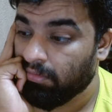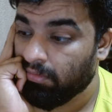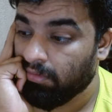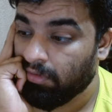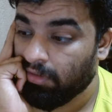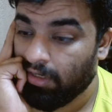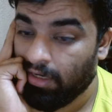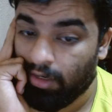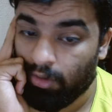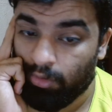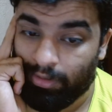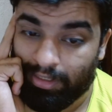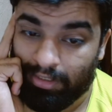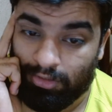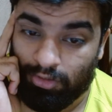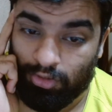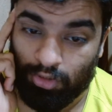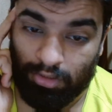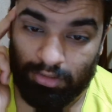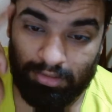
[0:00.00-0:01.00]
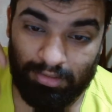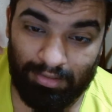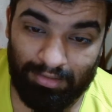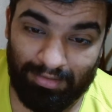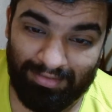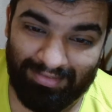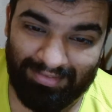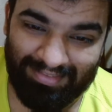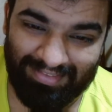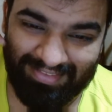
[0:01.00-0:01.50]
How 8 shots?
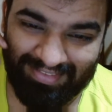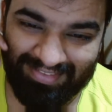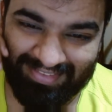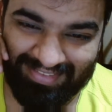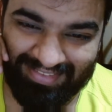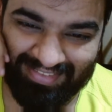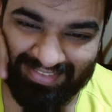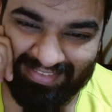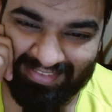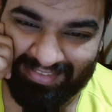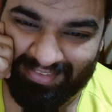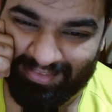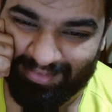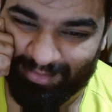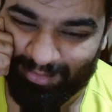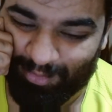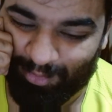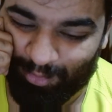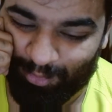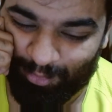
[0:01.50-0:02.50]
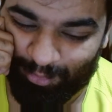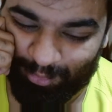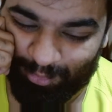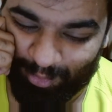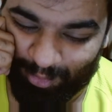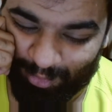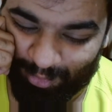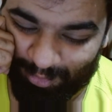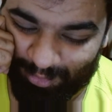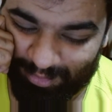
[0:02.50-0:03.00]
Who
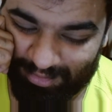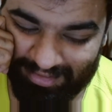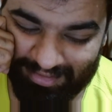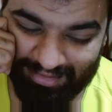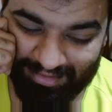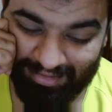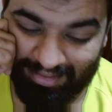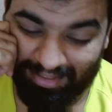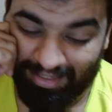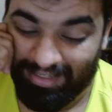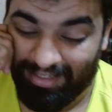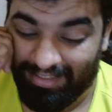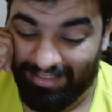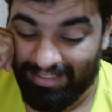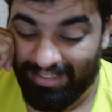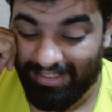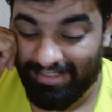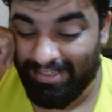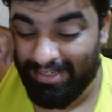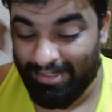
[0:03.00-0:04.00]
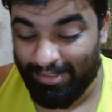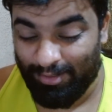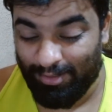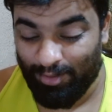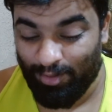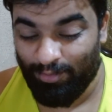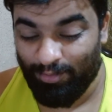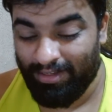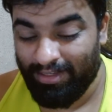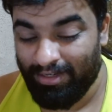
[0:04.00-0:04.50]
knows, dude? They're saying
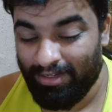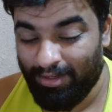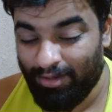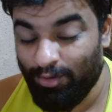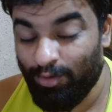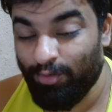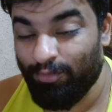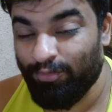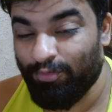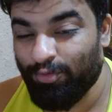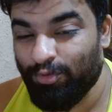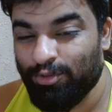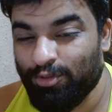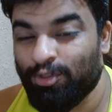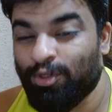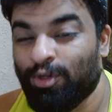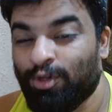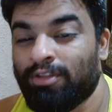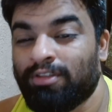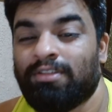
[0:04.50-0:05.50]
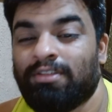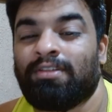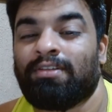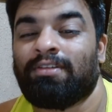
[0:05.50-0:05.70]
Slovenia got 4 shots.